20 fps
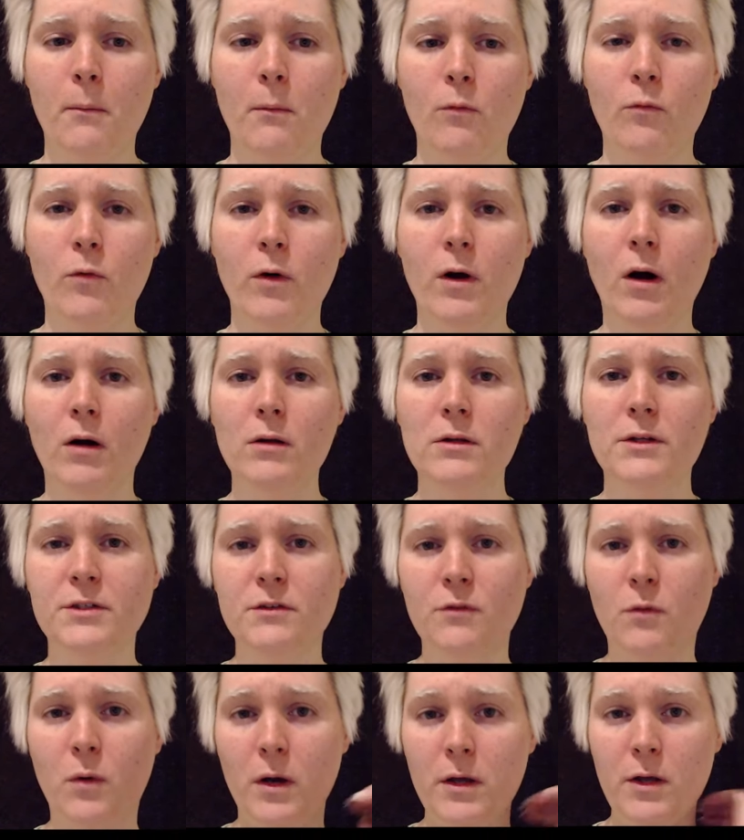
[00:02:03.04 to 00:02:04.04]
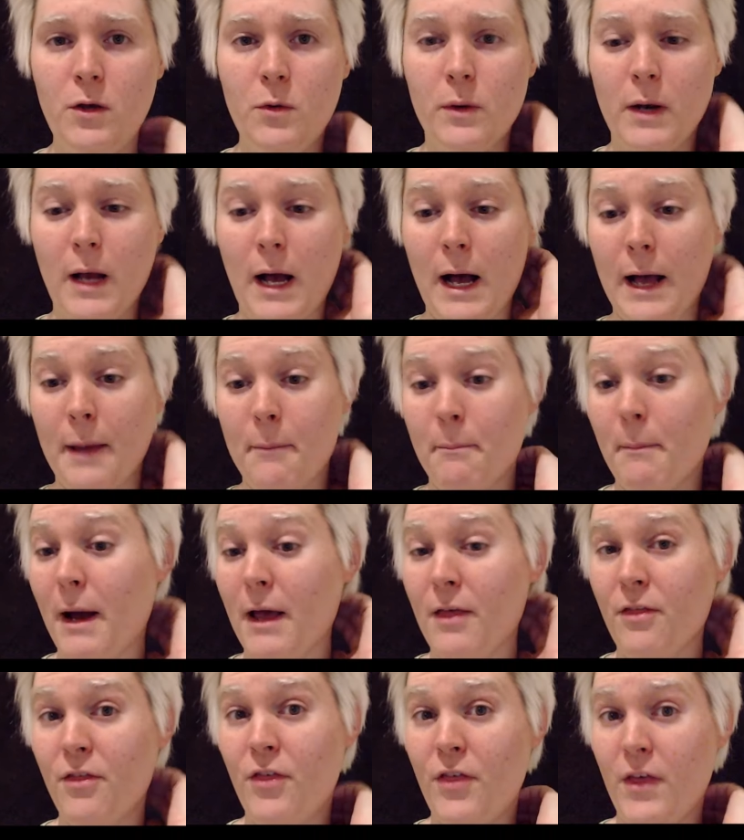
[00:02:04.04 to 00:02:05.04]
regardless of what you and I
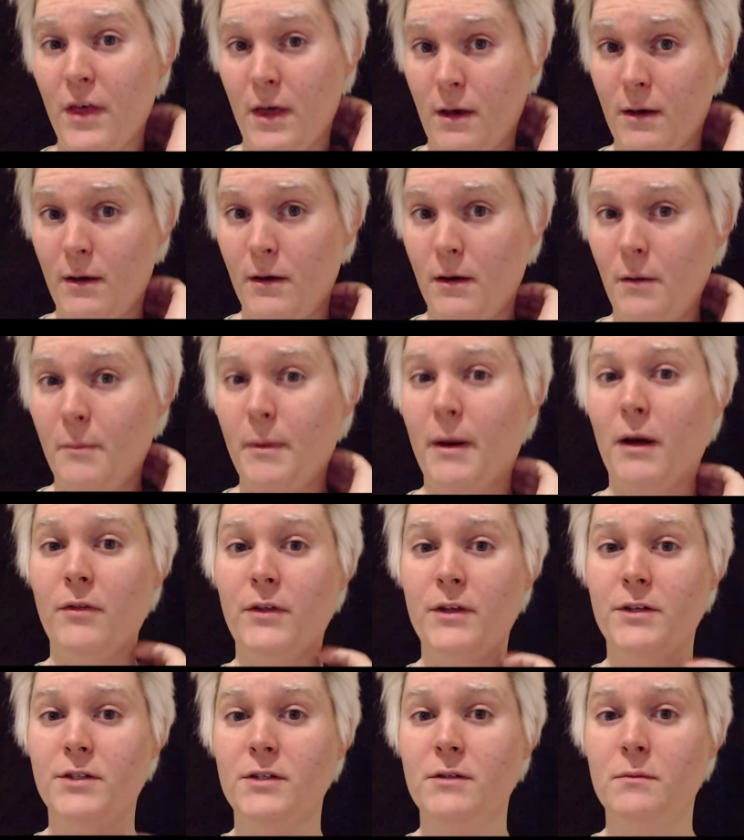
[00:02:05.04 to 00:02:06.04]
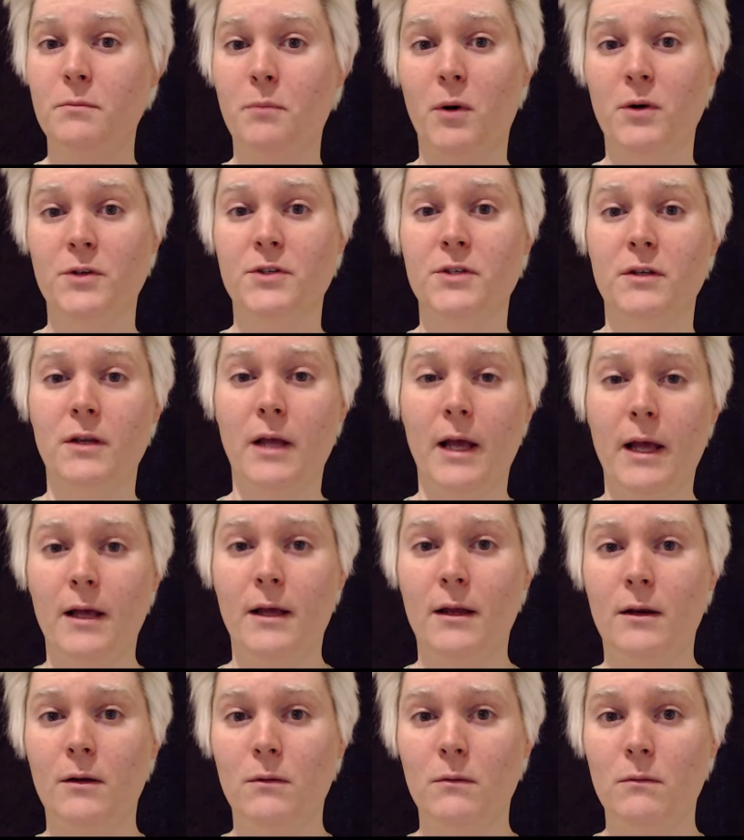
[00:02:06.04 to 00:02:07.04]
might think about this person
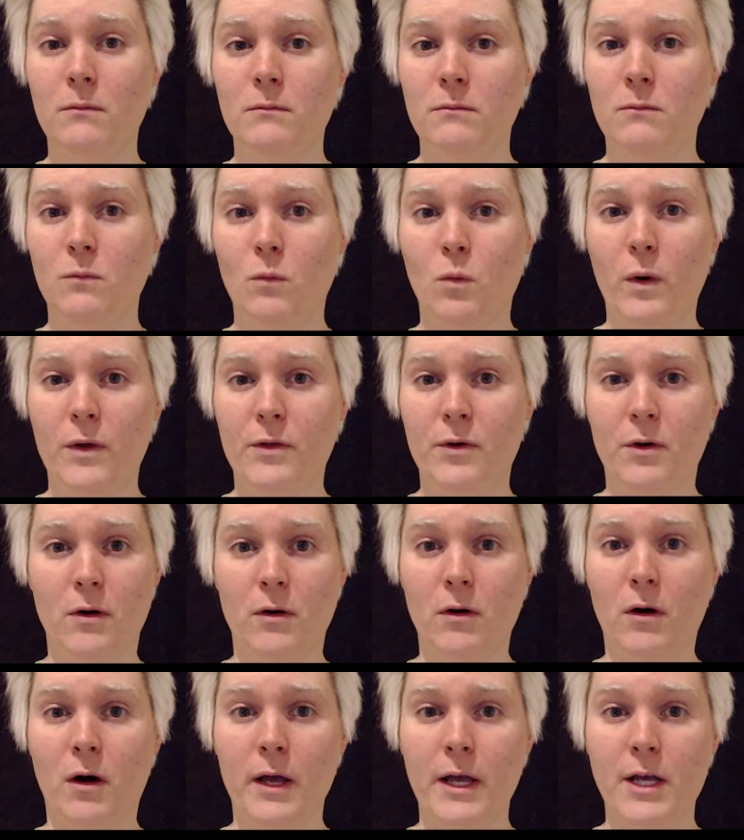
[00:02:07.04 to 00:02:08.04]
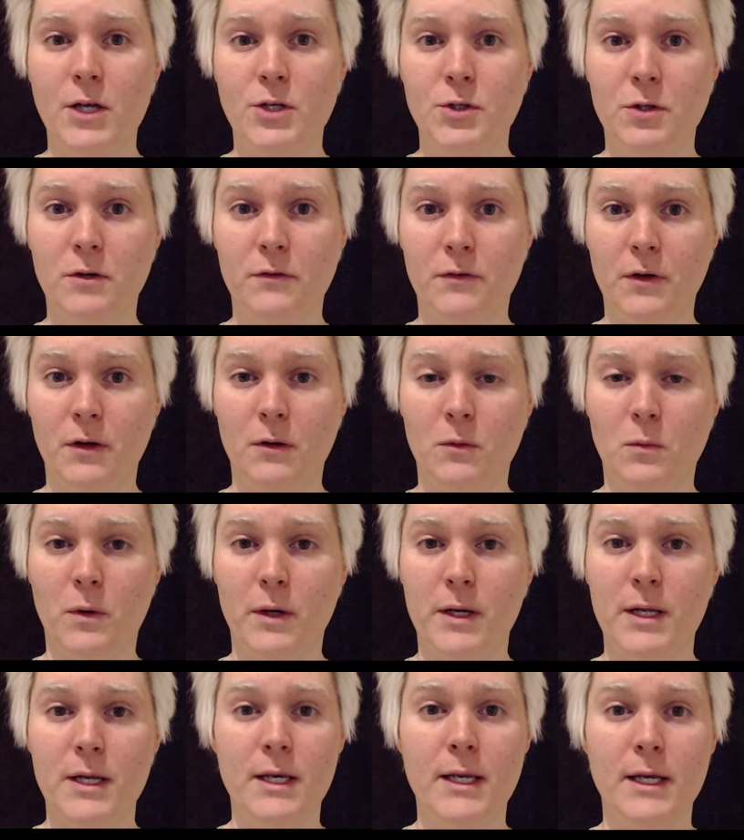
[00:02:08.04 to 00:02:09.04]
and whether or not he should have done
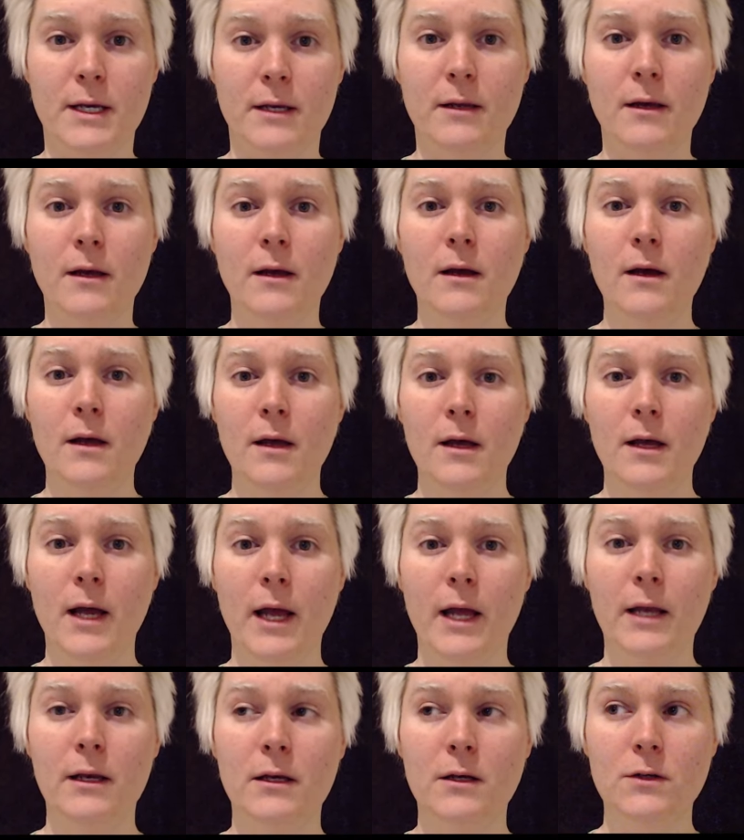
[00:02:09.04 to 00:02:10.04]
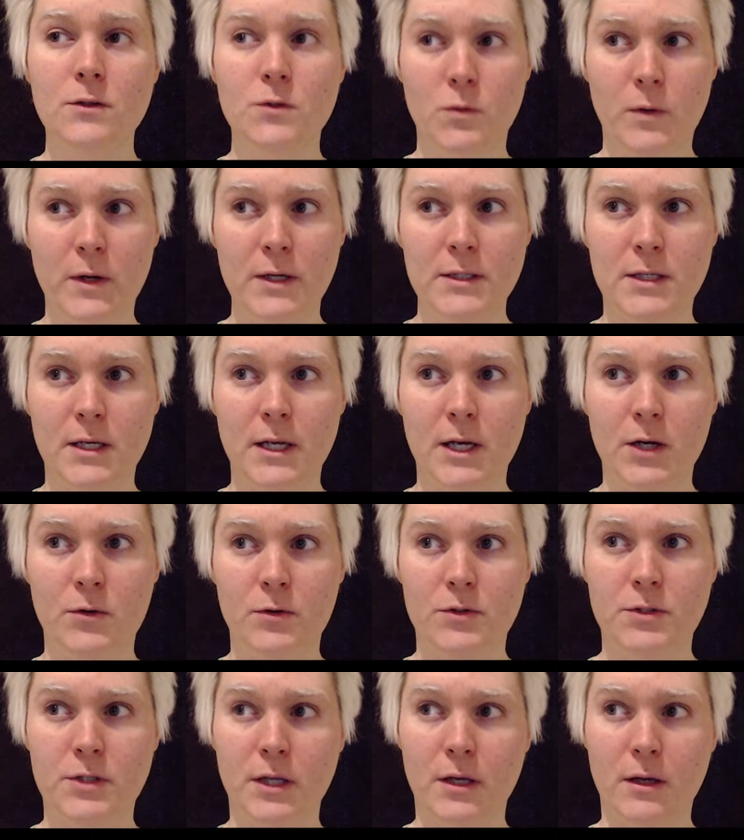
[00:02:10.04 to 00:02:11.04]
what he did, it does raise an
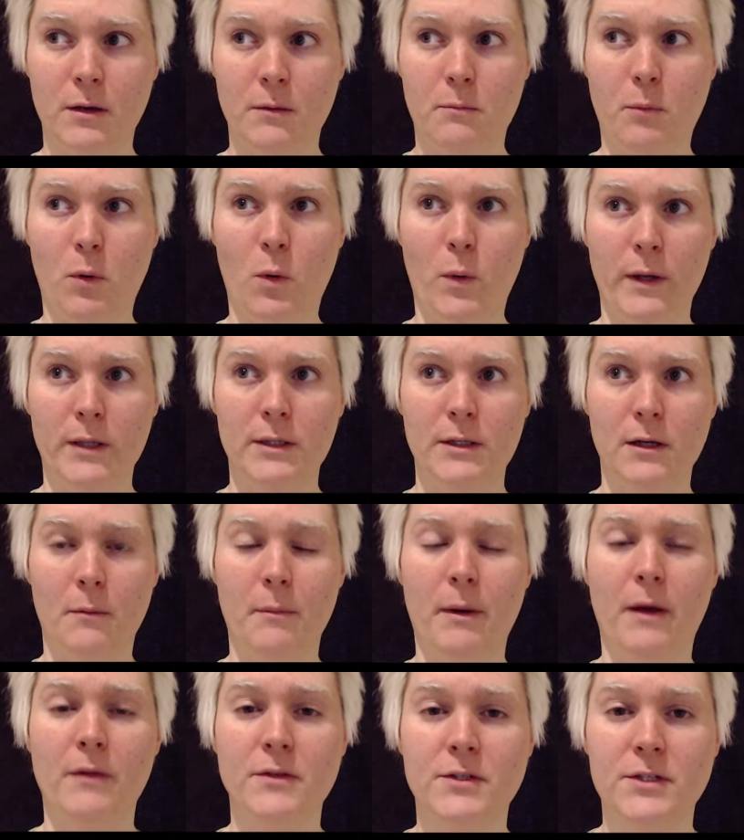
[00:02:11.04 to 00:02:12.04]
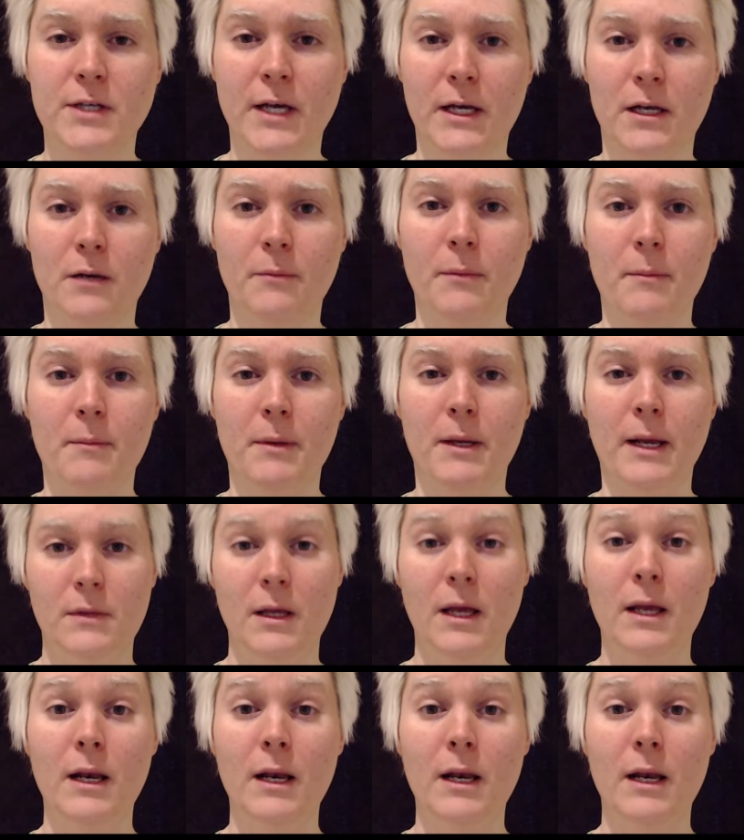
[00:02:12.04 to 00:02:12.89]
interesting point about the Second Amendment.